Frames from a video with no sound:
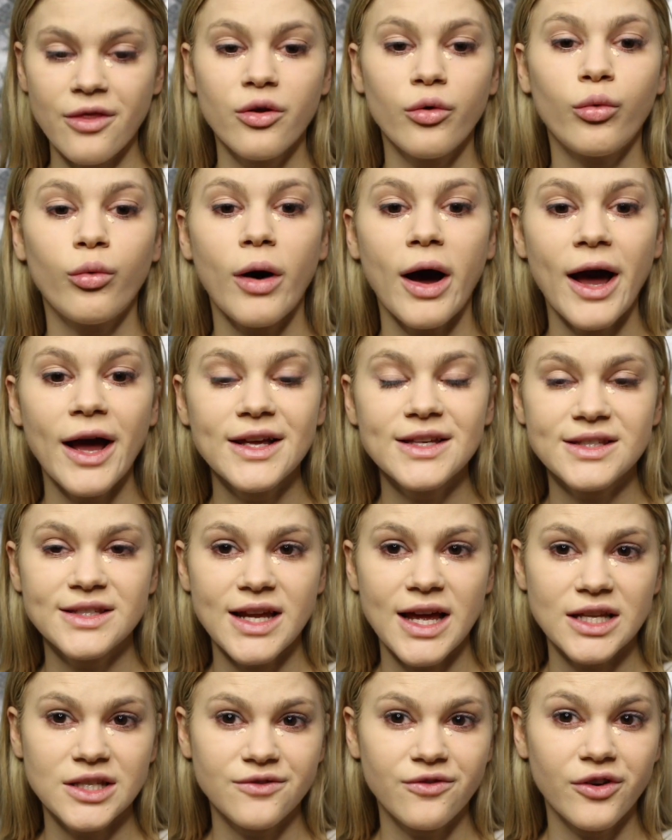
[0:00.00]
And the Y
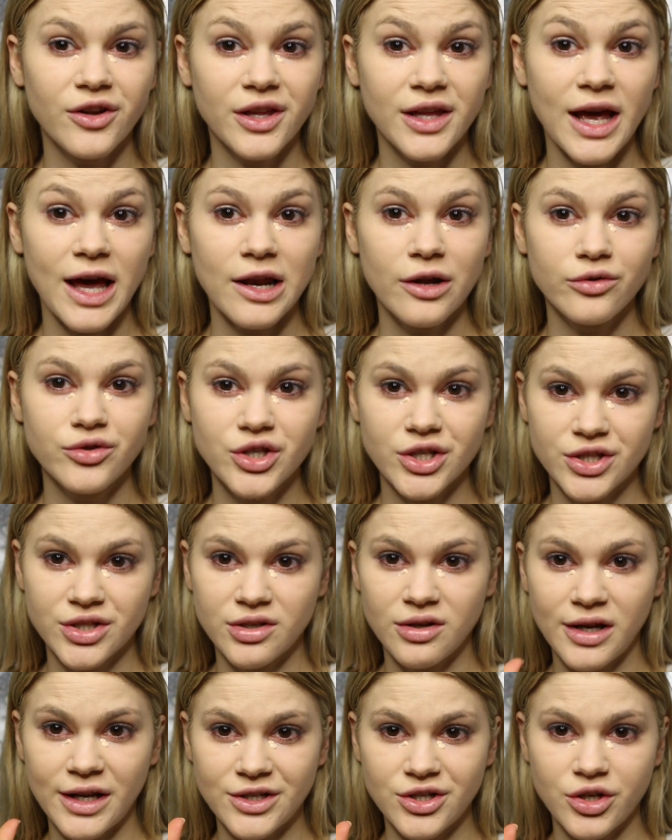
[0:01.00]
stands for yellow,
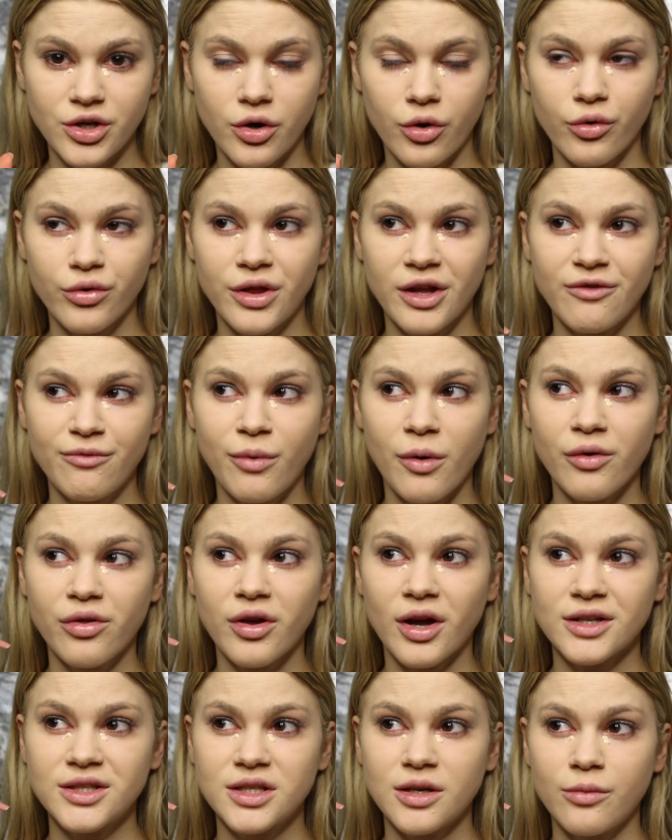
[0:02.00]
just to let you know. They've
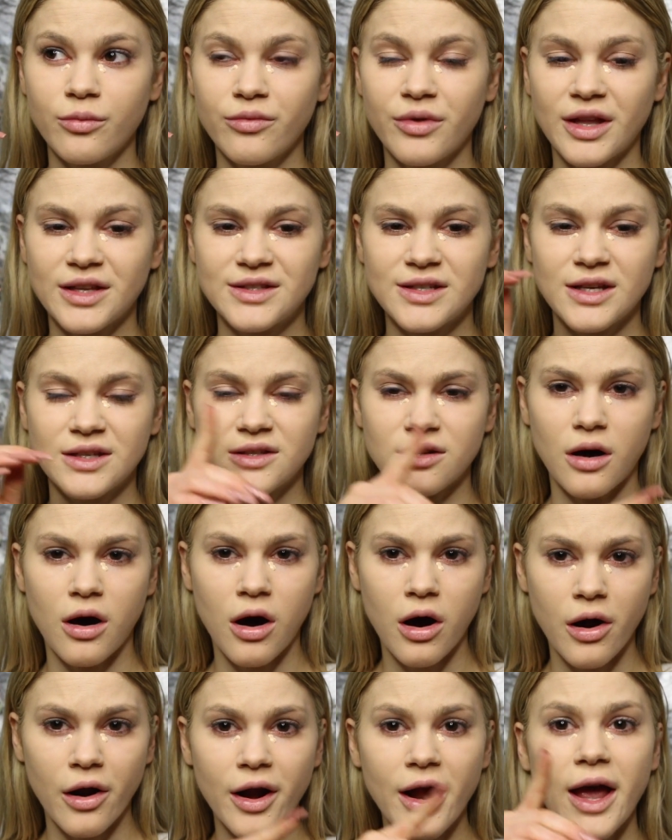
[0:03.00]
both got some that says
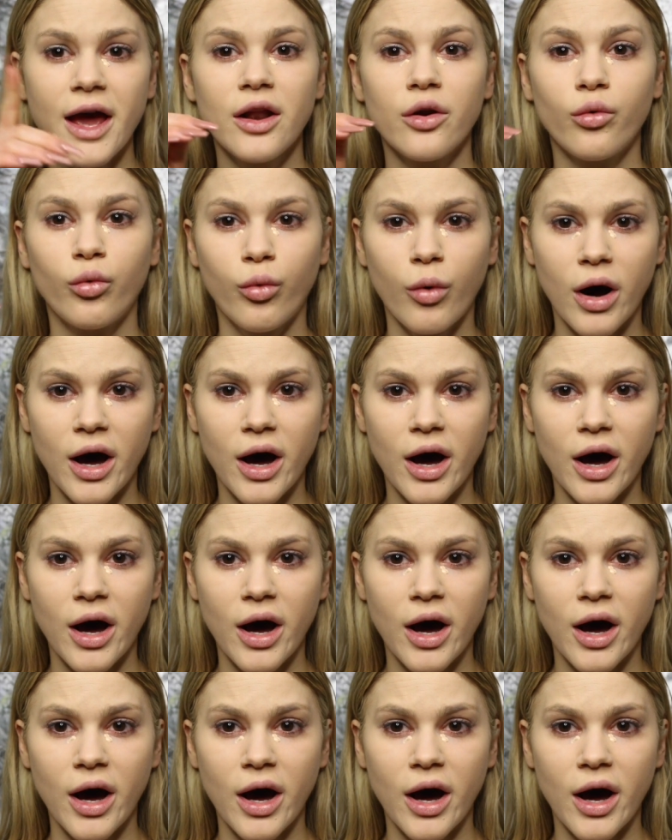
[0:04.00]
R and